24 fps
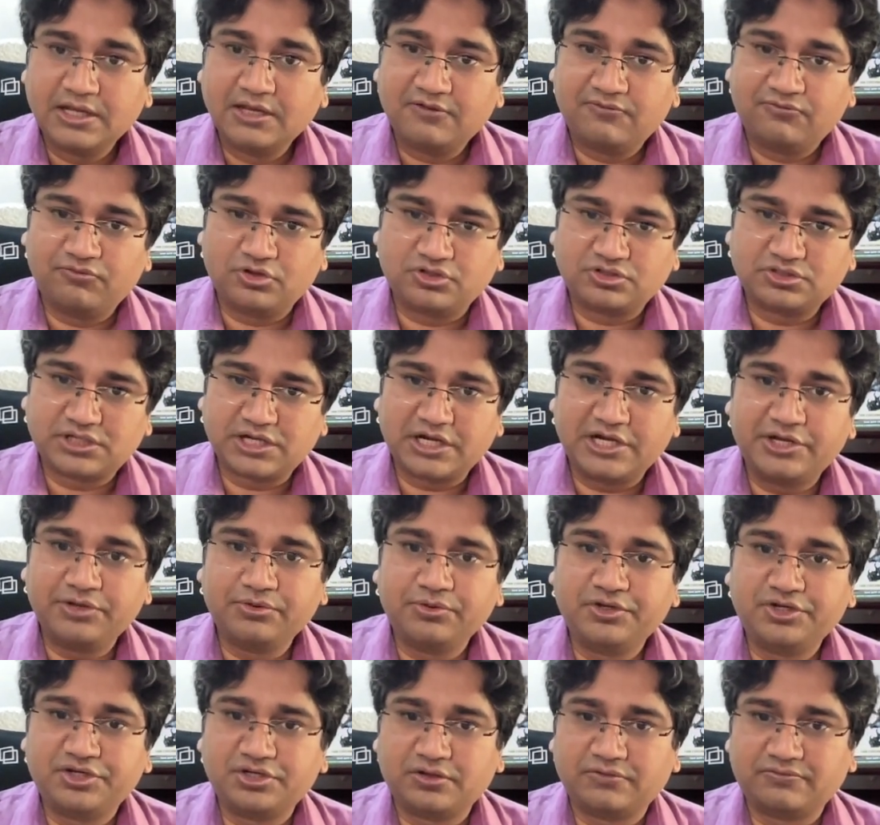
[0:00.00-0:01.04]
was a
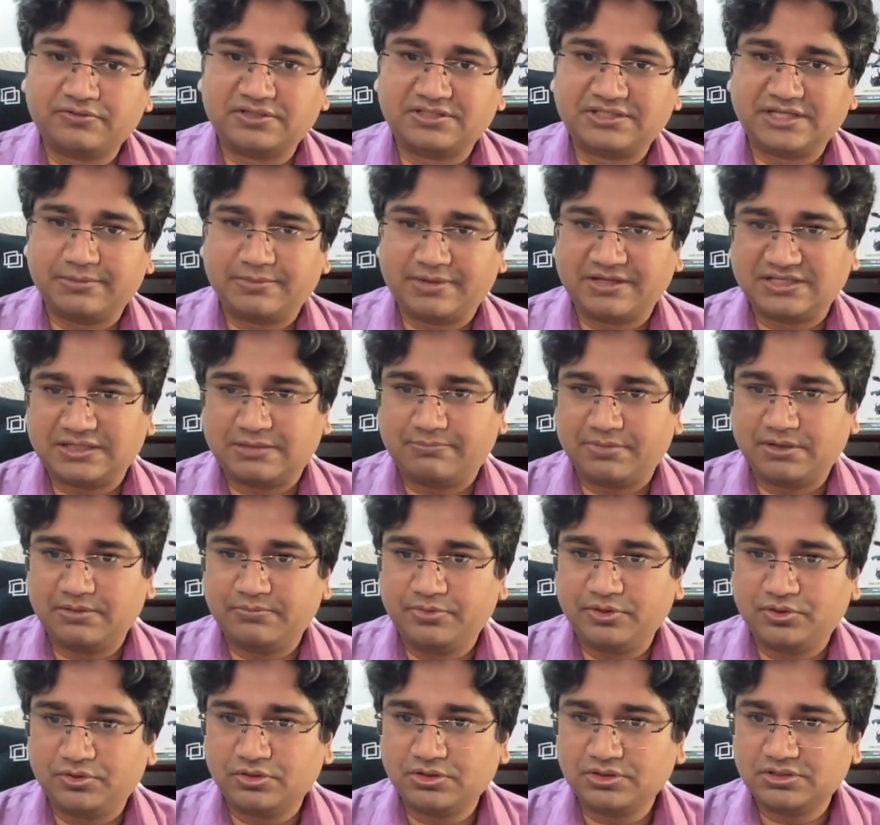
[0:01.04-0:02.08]
continuation of the same example,
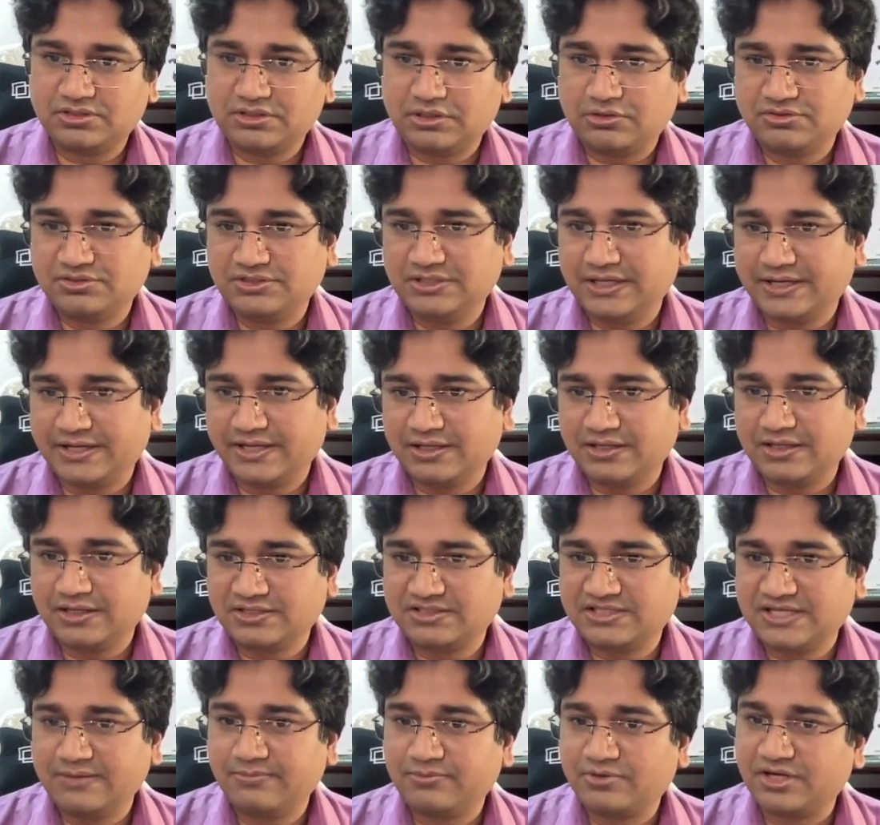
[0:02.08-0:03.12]
because now see again the
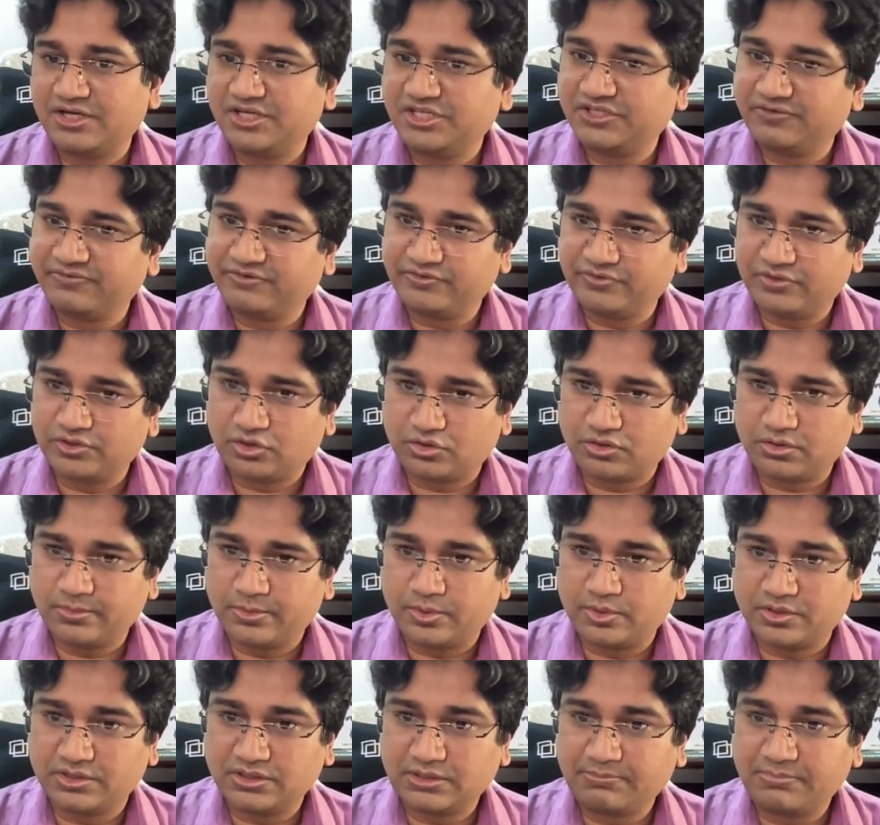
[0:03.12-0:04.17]
same condition which we were talking
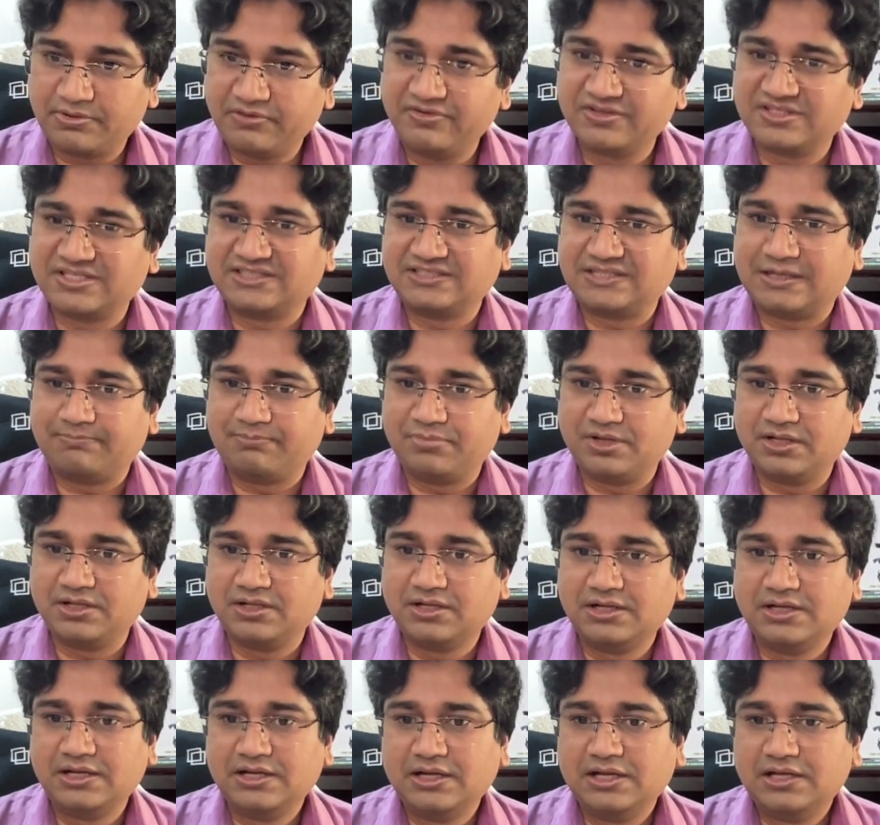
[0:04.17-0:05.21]
about in the previous example.
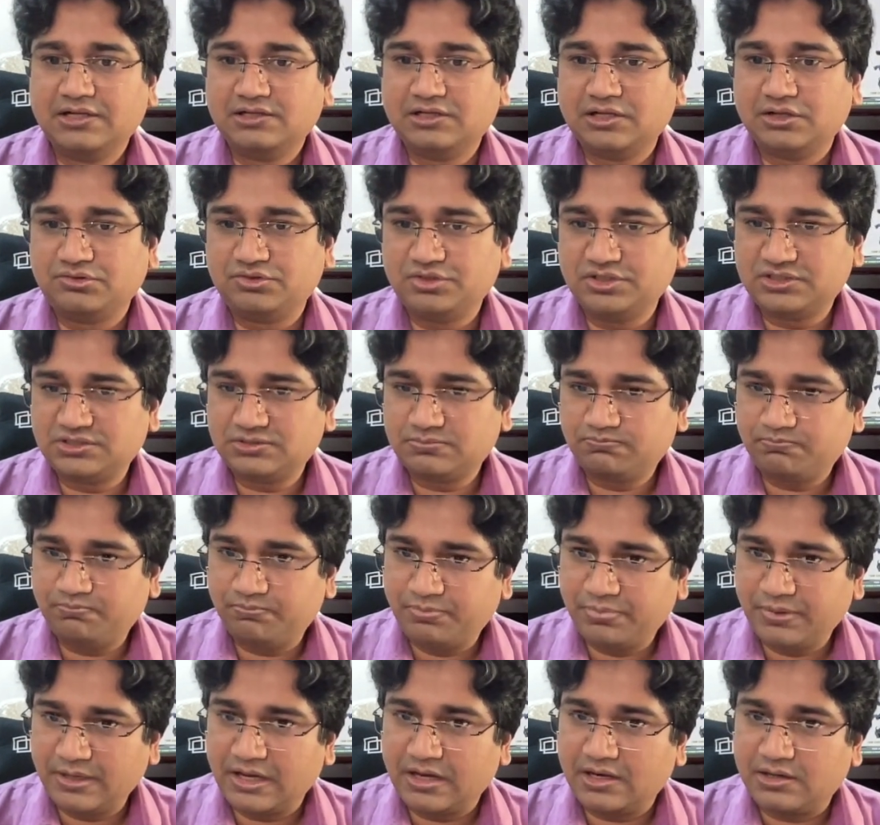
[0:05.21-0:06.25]
Now, this
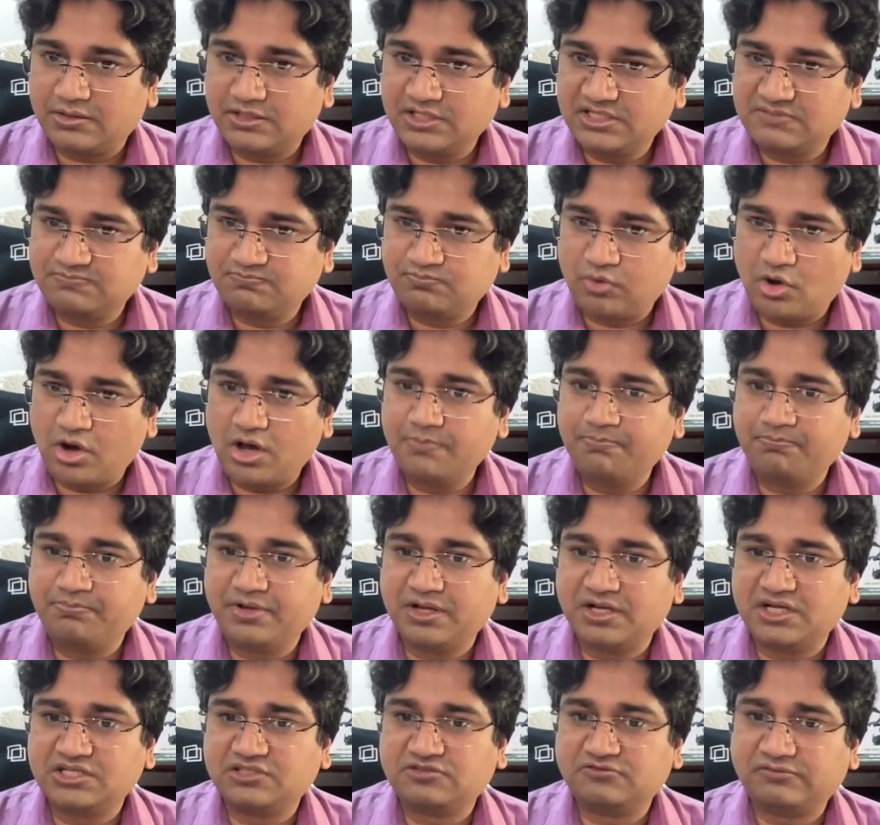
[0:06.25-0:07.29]
pair, this pawn
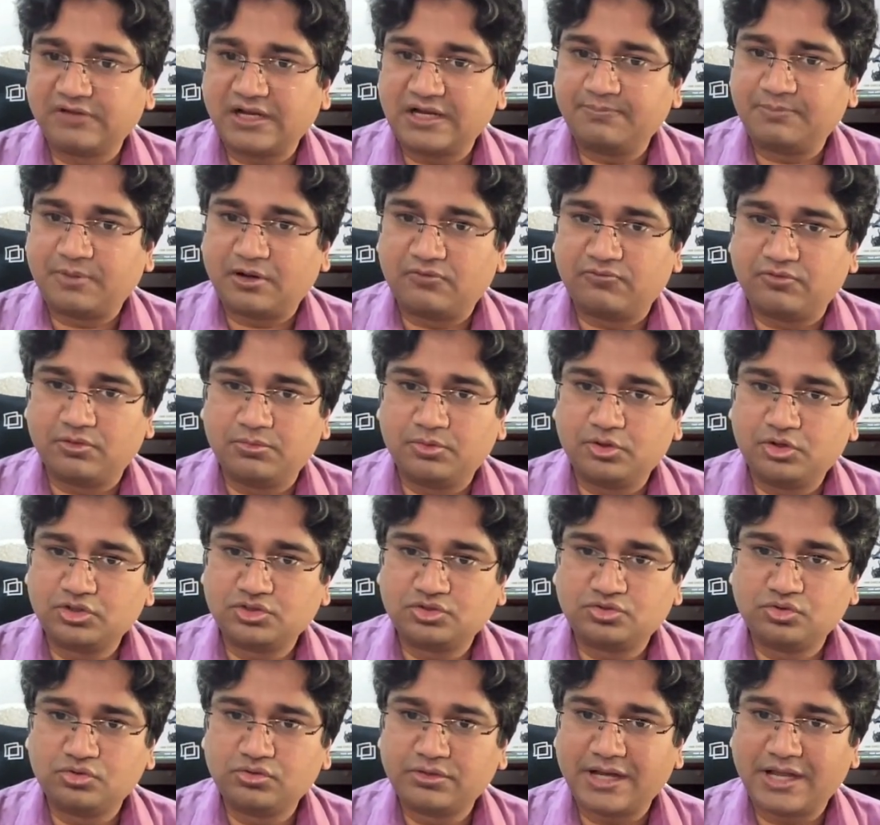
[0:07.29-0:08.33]
pair is very powerful because
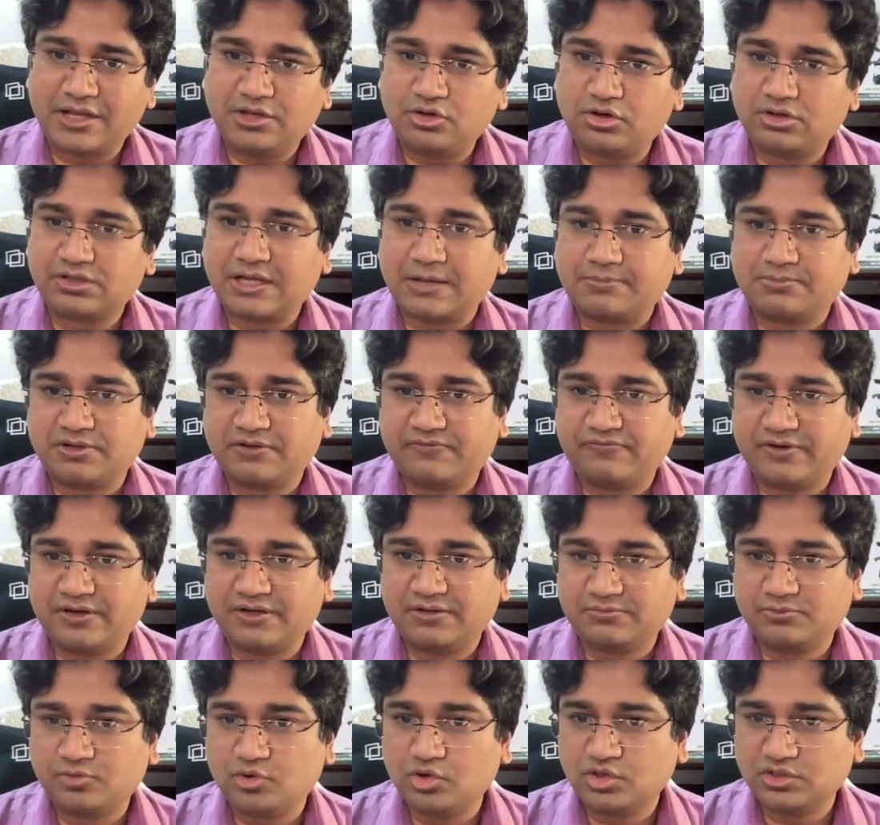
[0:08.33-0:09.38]
rook cannot capture. If
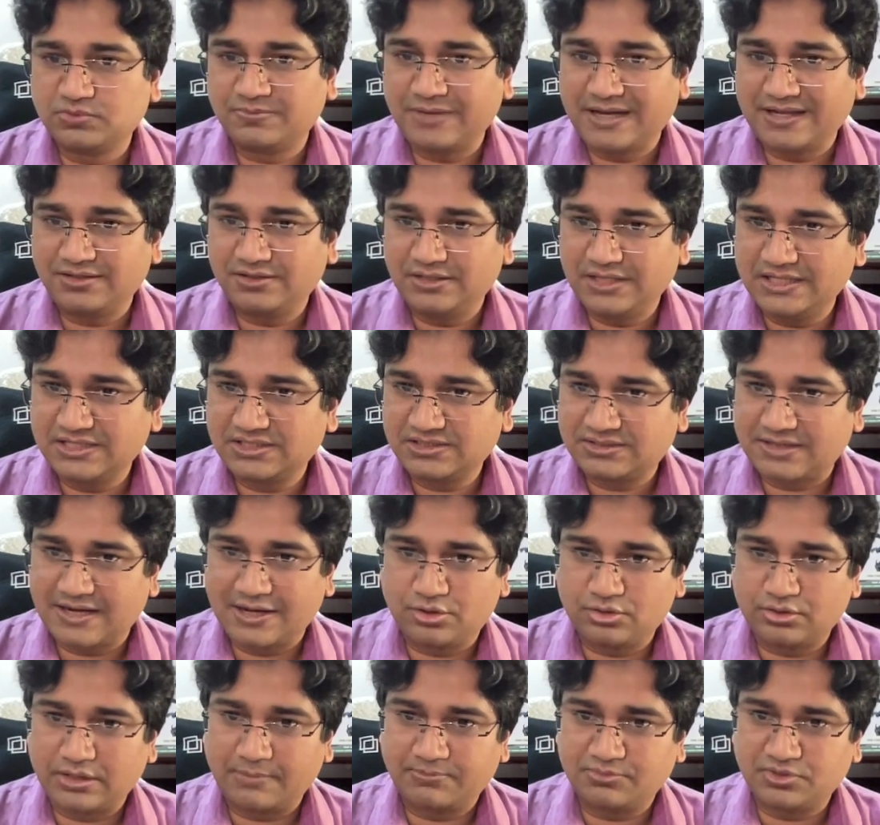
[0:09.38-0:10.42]
it goes by this, try
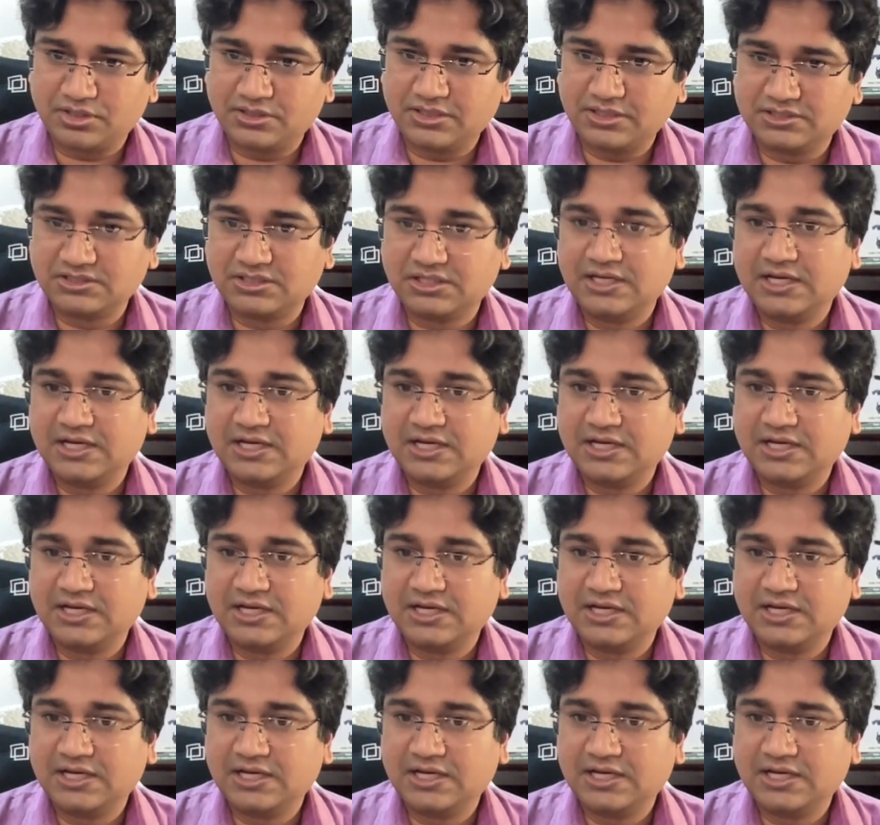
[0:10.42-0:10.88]
to capture this,